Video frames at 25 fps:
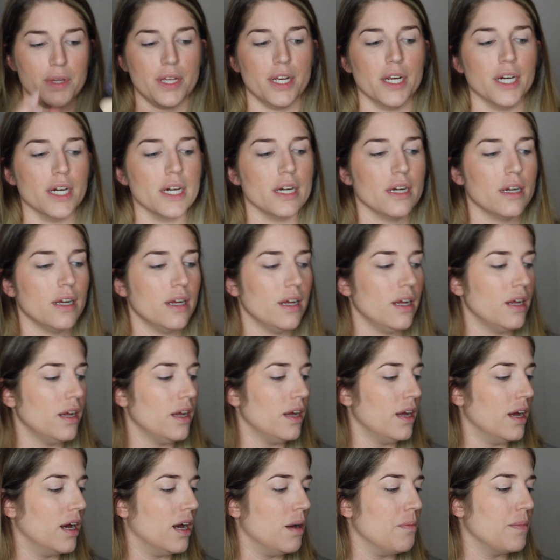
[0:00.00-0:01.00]
here,
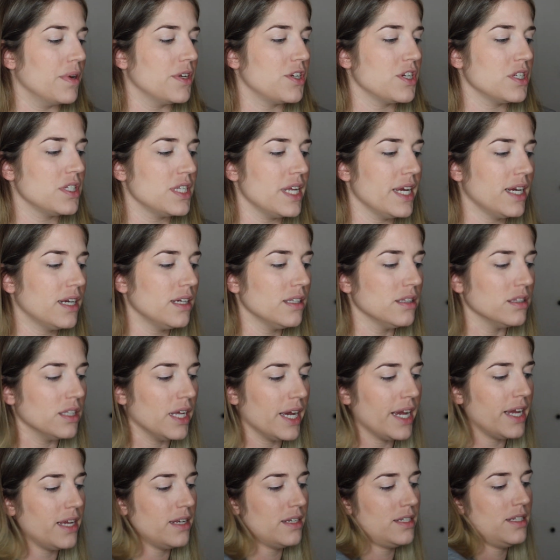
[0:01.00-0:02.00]
but just like a
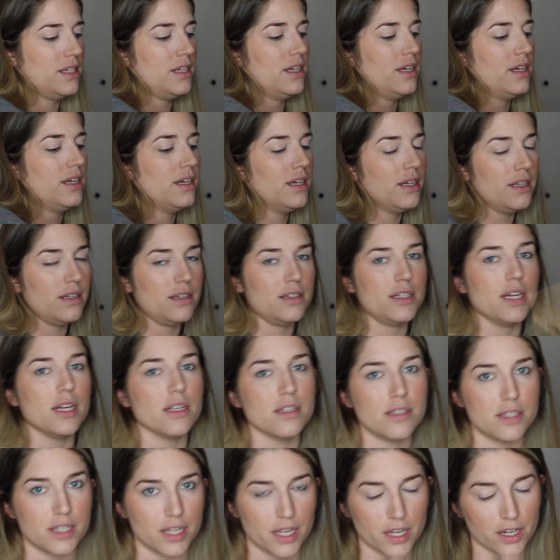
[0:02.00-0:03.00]
light
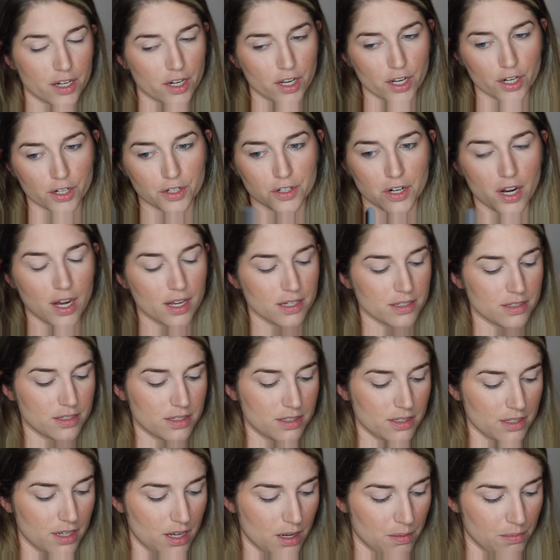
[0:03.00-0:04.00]
dusting
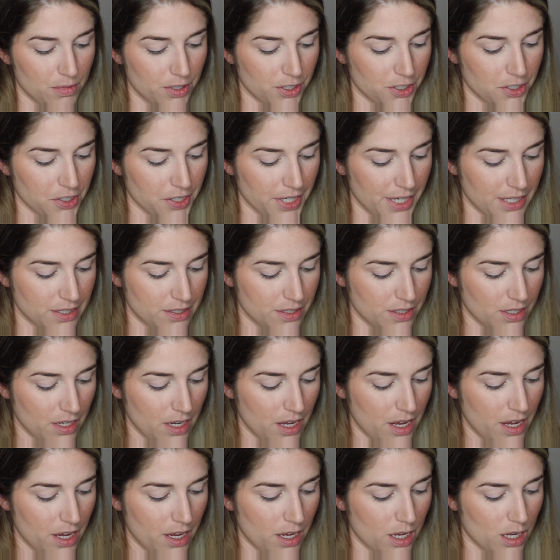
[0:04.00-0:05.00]
across the crease.
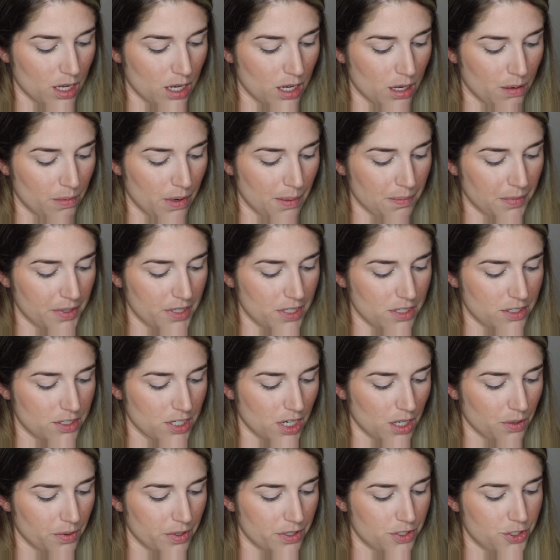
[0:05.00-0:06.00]
I'm gonna
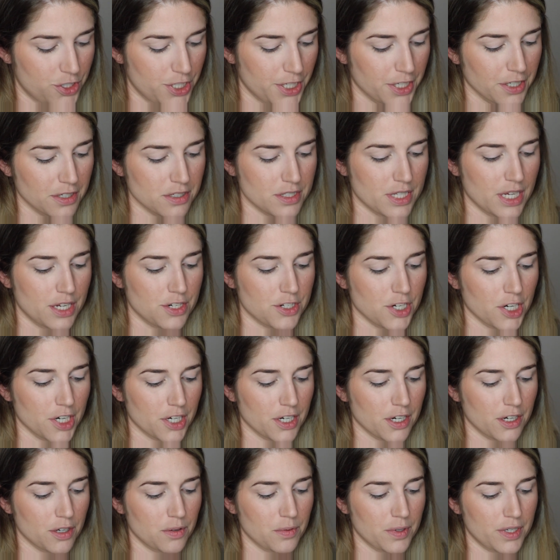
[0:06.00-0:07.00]
start with Cheers, that
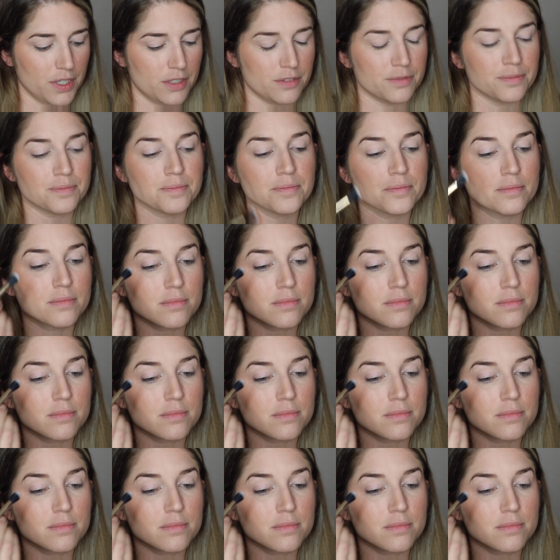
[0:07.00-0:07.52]
darker one.